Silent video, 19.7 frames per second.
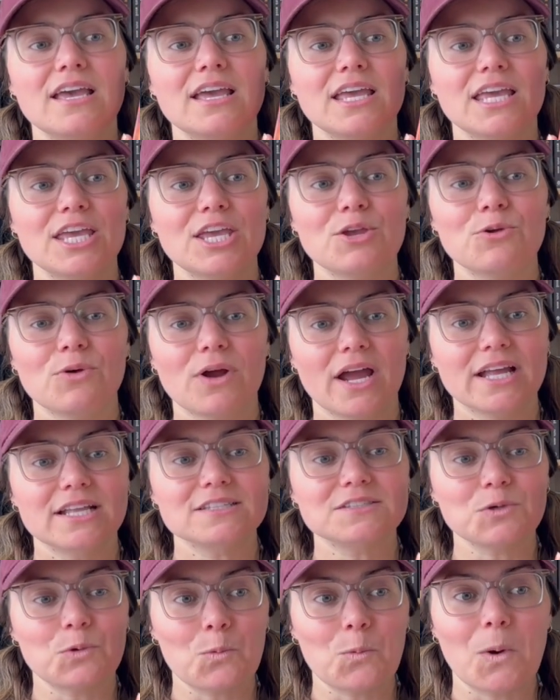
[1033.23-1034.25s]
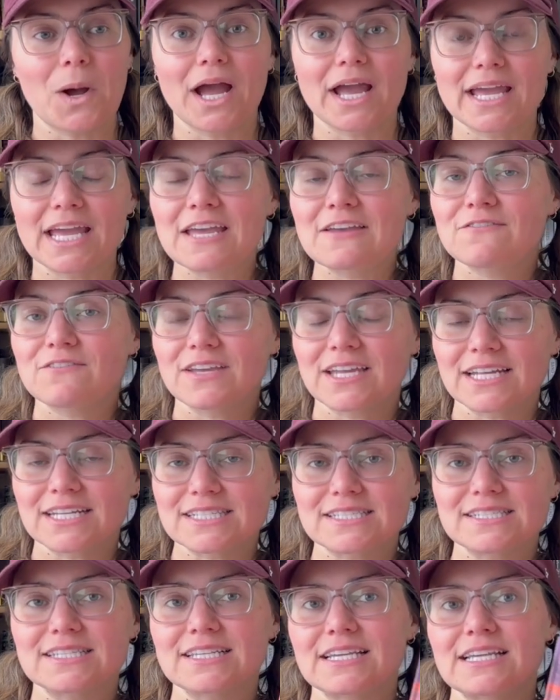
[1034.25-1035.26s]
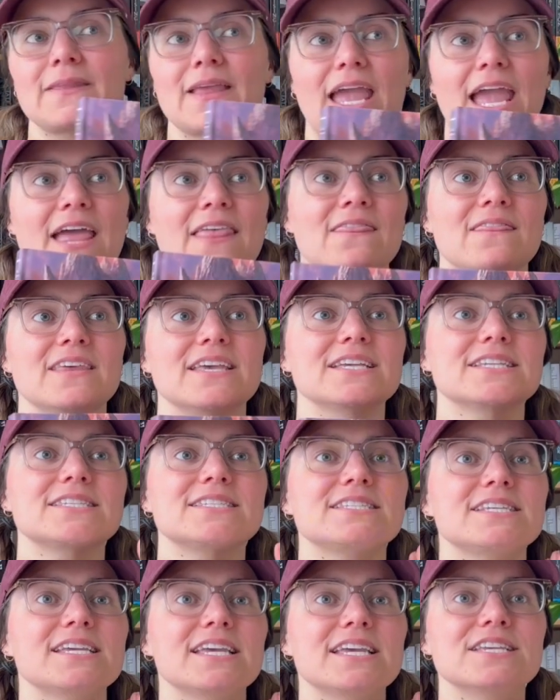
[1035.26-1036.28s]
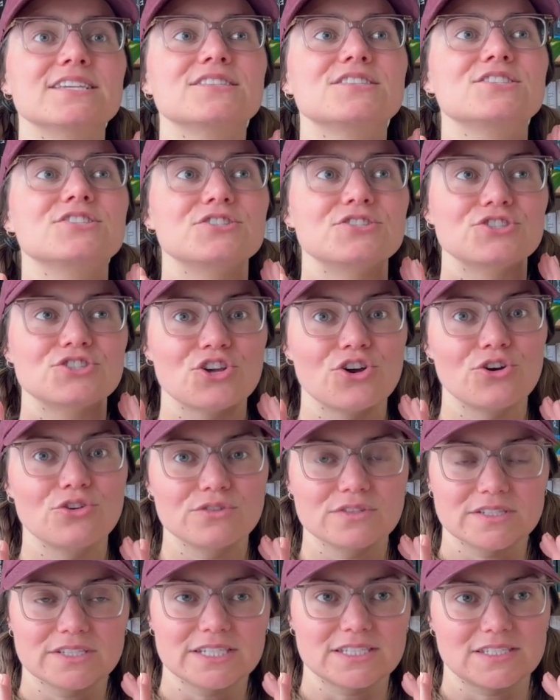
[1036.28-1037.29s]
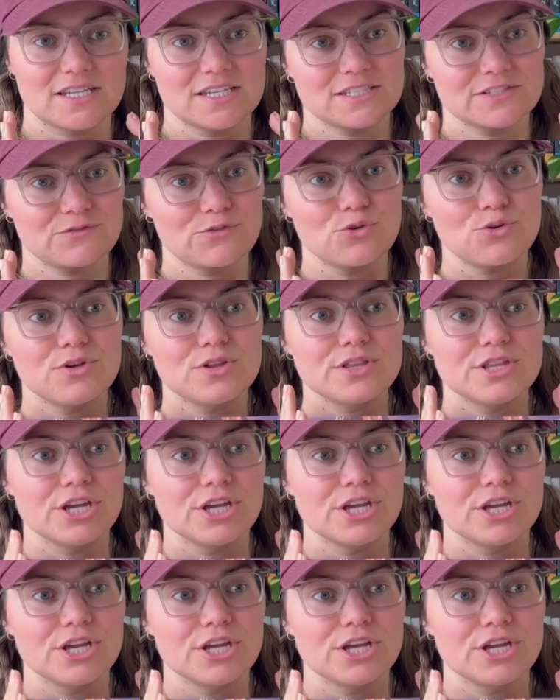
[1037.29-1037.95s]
He writes YA fantasy, and this is so successful.